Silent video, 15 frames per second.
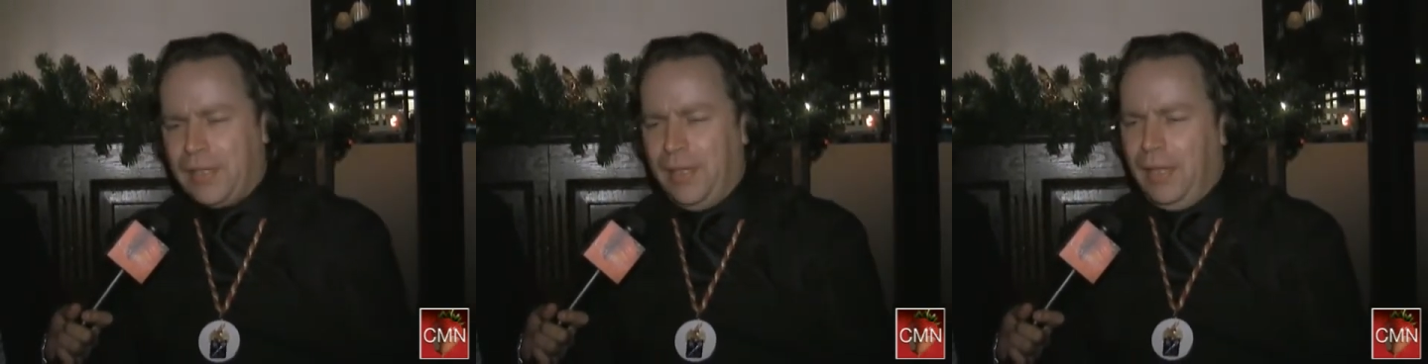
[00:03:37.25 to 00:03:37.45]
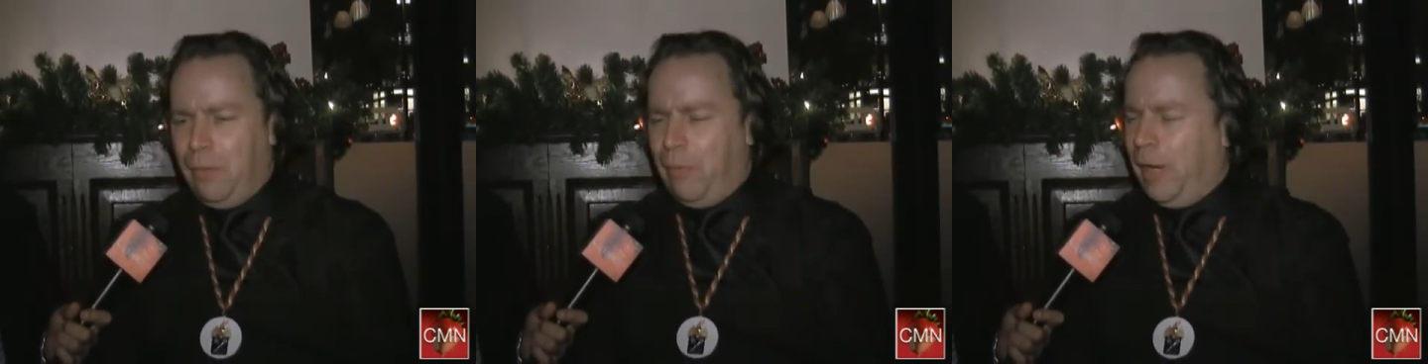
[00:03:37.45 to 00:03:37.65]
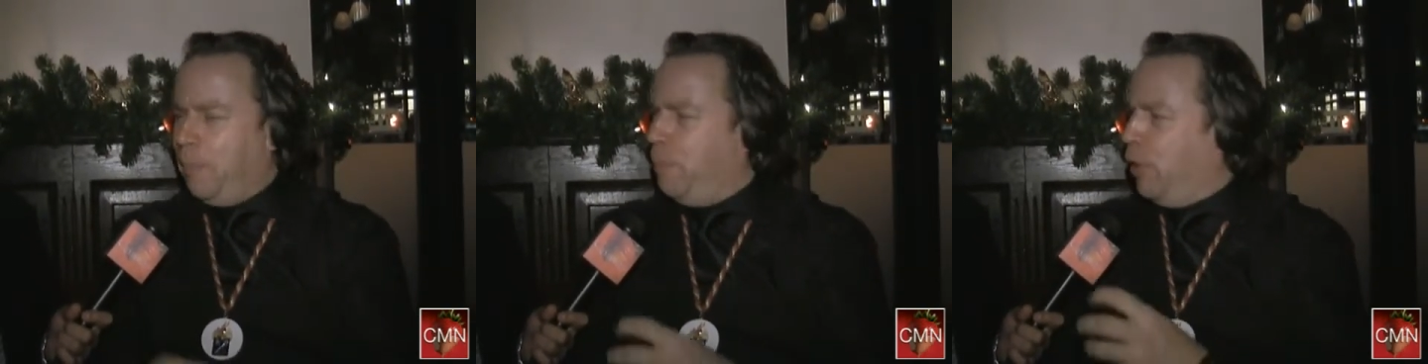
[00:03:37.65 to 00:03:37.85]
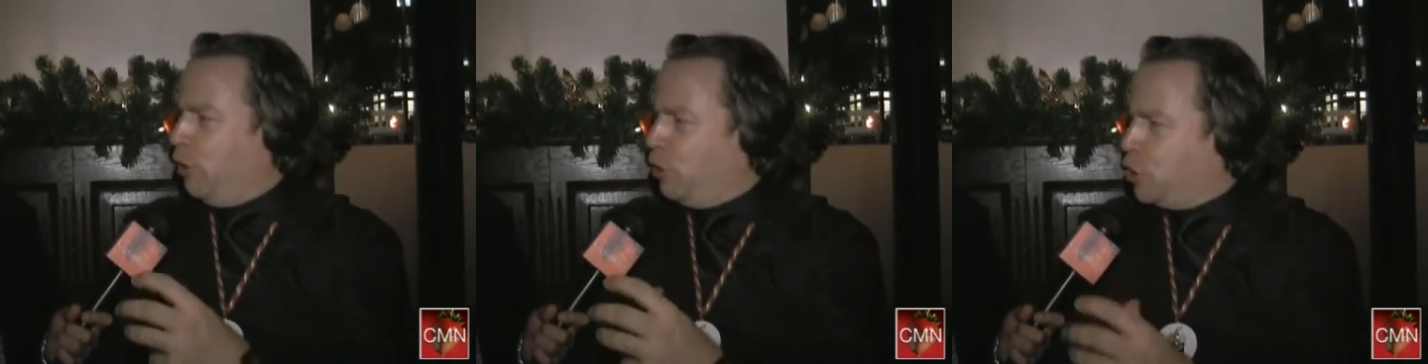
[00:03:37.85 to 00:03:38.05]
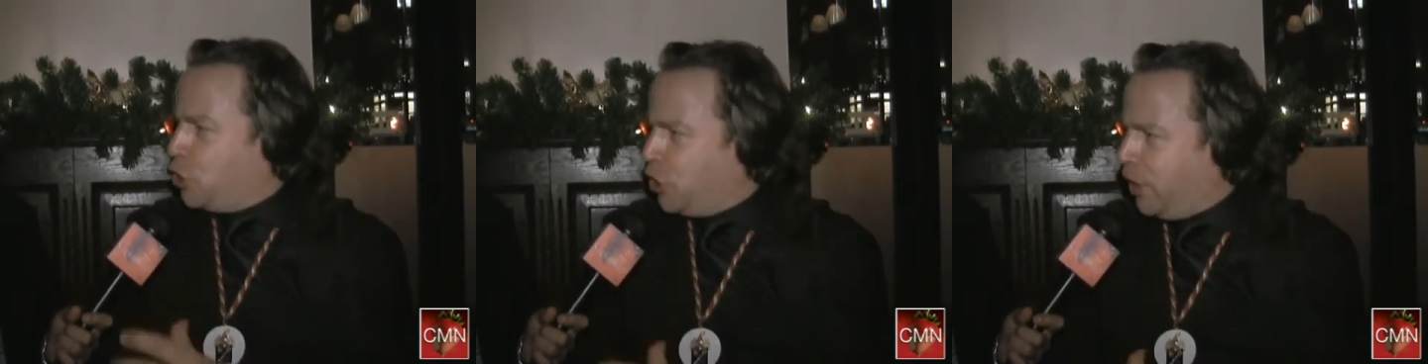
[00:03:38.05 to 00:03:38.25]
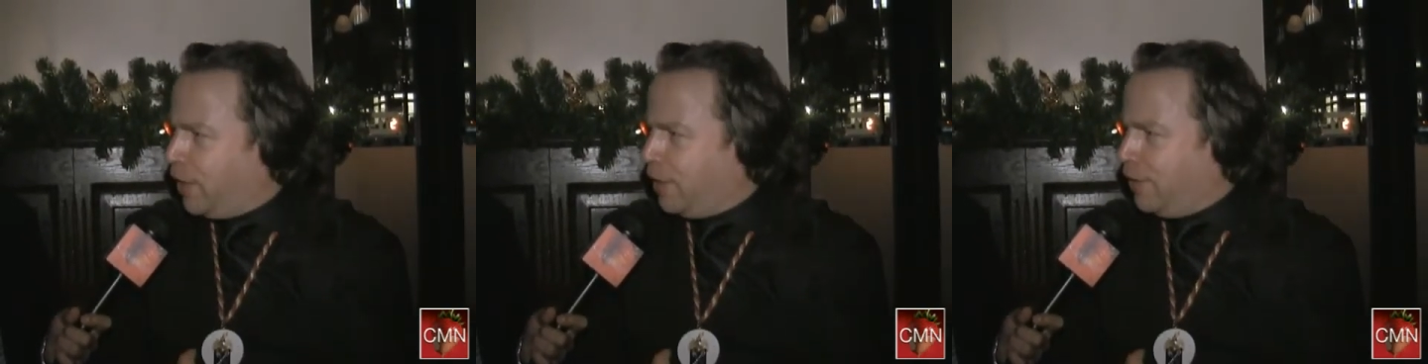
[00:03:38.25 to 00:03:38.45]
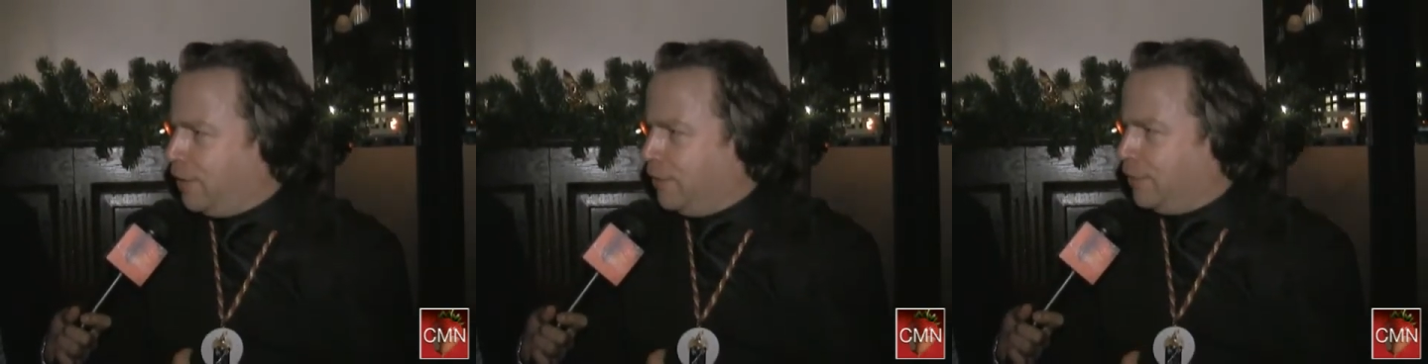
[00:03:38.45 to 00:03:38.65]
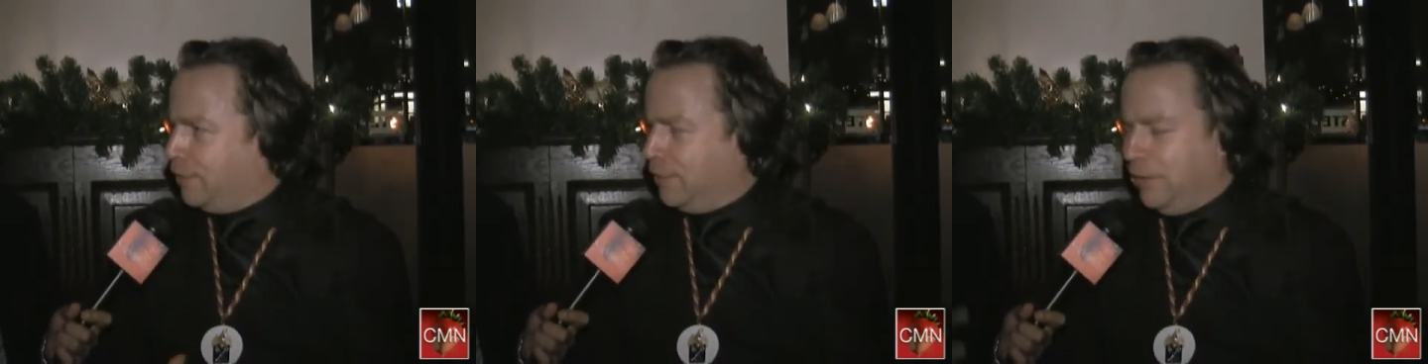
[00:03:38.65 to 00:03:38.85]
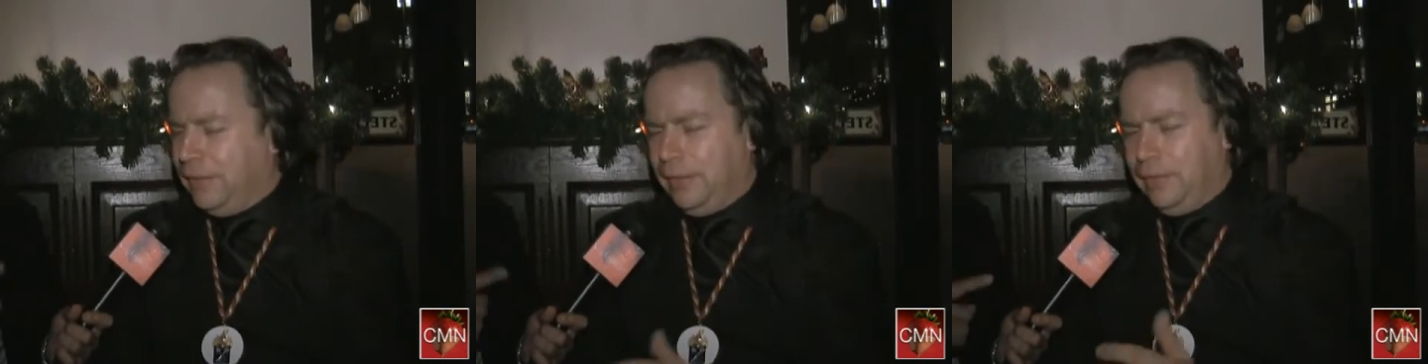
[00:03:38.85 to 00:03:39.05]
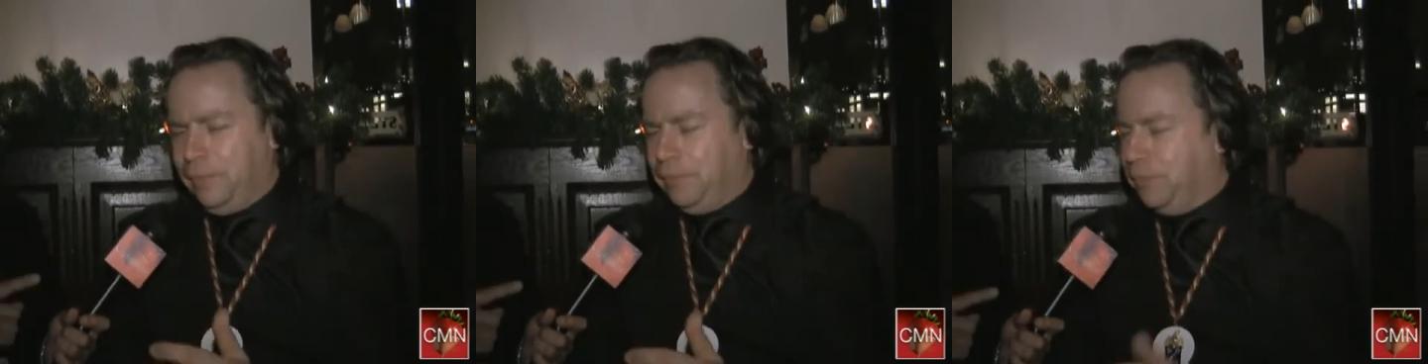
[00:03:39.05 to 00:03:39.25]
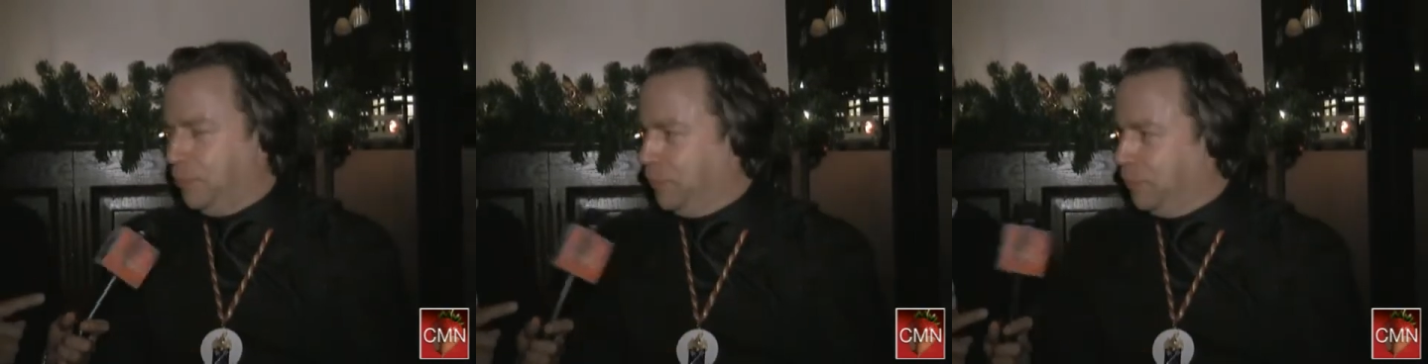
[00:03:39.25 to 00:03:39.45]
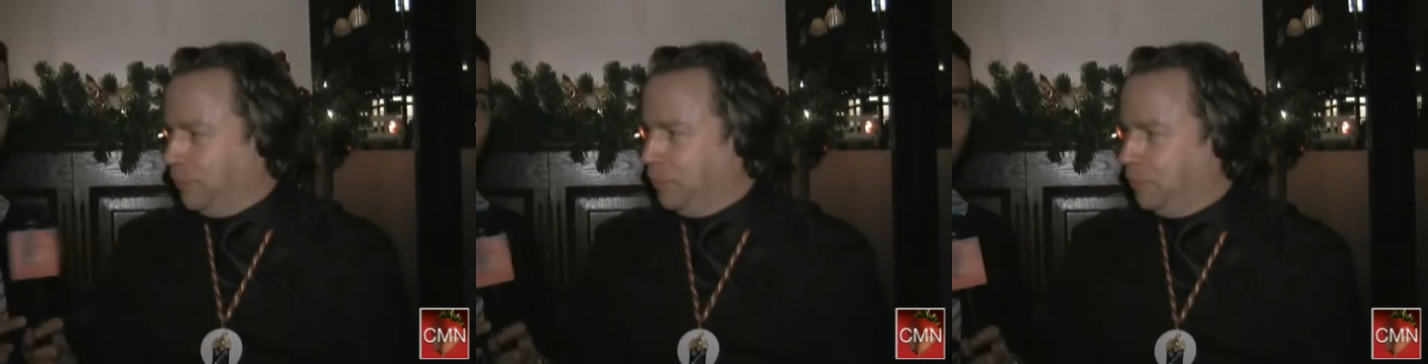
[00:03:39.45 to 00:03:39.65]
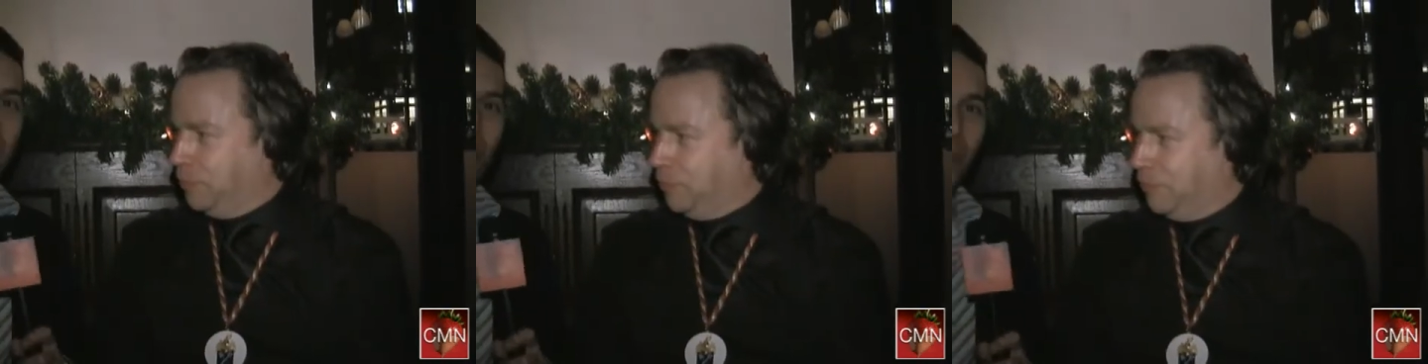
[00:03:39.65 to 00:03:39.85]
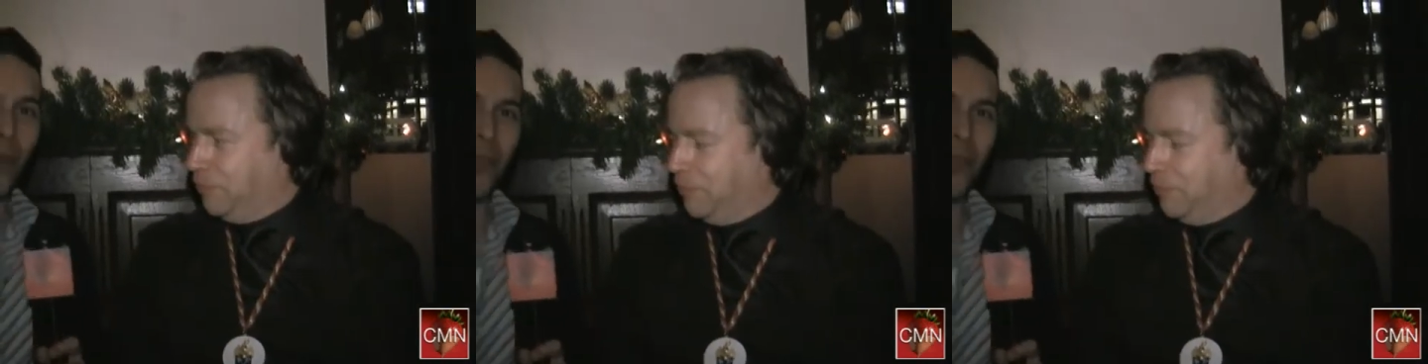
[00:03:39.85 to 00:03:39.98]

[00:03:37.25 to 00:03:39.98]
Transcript: yeah. we had beer and chicken. And we're gonna learn all about